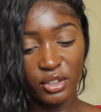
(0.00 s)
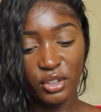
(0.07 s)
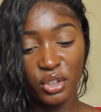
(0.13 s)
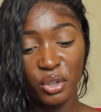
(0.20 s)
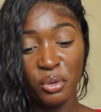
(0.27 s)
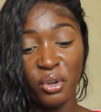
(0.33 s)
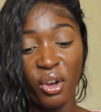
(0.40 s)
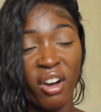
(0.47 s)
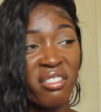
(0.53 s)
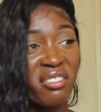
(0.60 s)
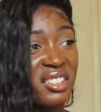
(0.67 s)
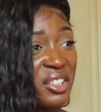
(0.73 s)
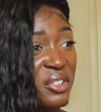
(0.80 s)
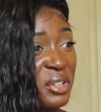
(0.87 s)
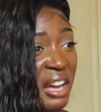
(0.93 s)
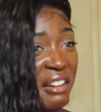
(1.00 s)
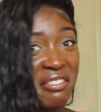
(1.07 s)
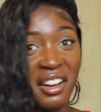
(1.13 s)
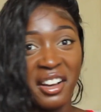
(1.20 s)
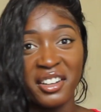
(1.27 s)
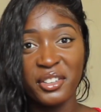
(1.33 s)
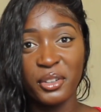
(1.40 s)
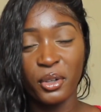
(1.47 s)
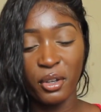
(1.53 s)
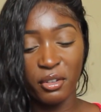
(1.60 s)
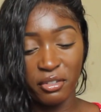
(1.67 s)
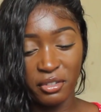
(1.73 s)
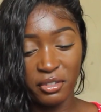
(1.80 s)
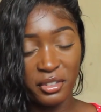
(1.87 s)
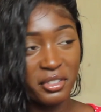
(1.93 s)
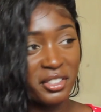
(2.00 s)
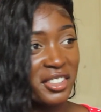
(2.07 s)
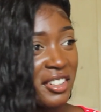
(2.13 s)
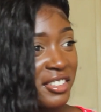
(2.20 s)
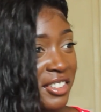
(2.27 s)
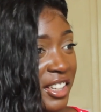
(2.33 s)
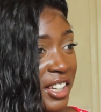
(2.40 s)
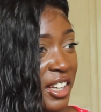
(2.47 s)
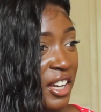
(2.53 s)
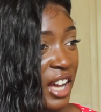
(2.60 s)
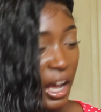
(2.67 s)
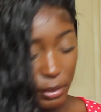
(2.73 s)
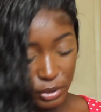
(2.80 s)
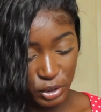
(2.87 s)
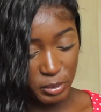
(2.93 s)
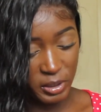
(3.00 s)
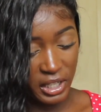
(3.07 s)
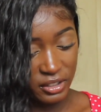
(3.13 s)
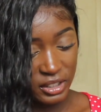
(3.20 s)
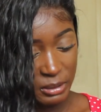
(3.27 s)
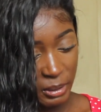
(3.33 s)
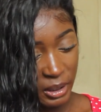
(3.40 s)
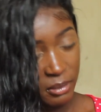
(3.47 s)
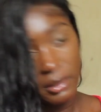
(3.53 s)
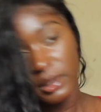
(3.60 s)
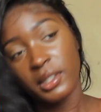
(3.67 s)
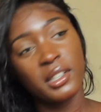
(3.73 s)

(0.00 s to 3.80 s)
Kunafa. How would you pronounce this, babe?